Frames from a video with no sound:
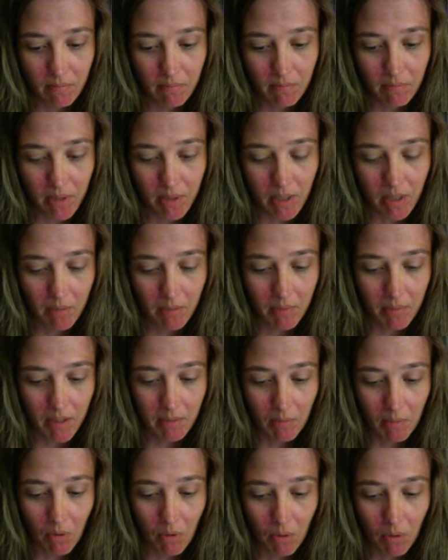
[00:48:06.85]

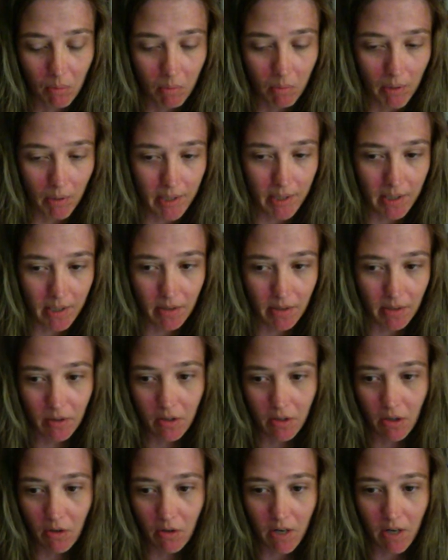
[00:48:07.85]
becoming more blended or
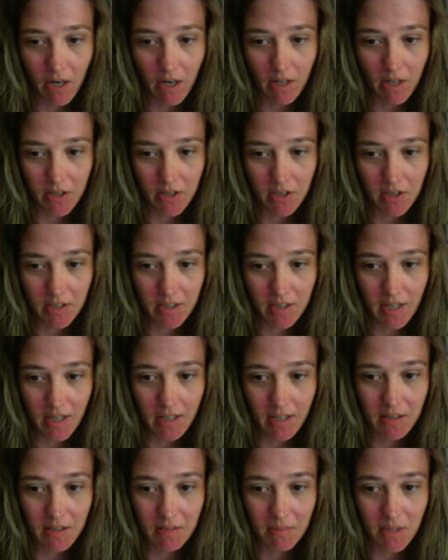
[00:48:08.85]
co-conscious. That
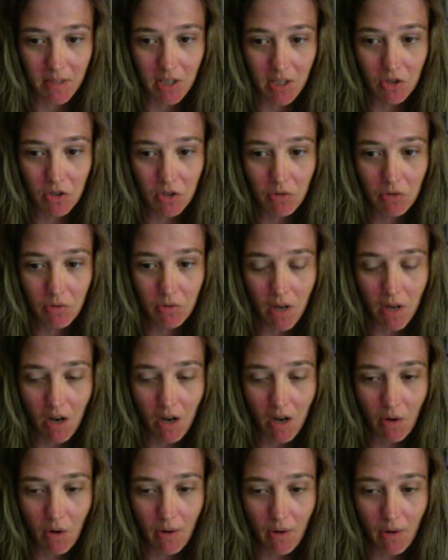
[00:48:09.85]
just means you
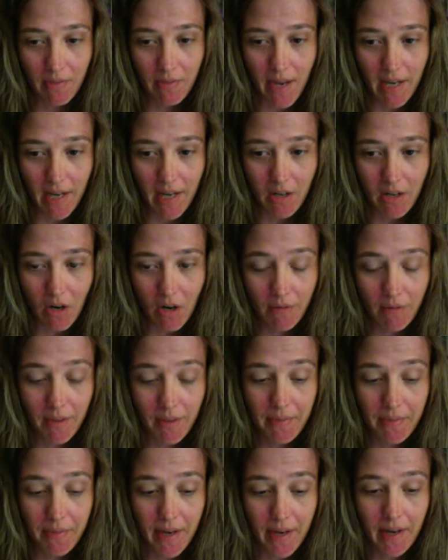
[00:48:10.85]
know and they know
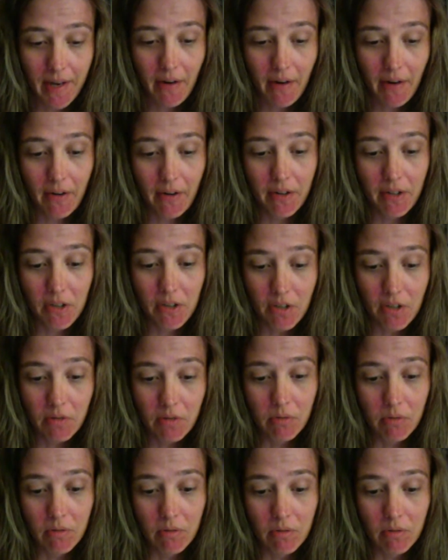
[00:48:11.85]
that they are you.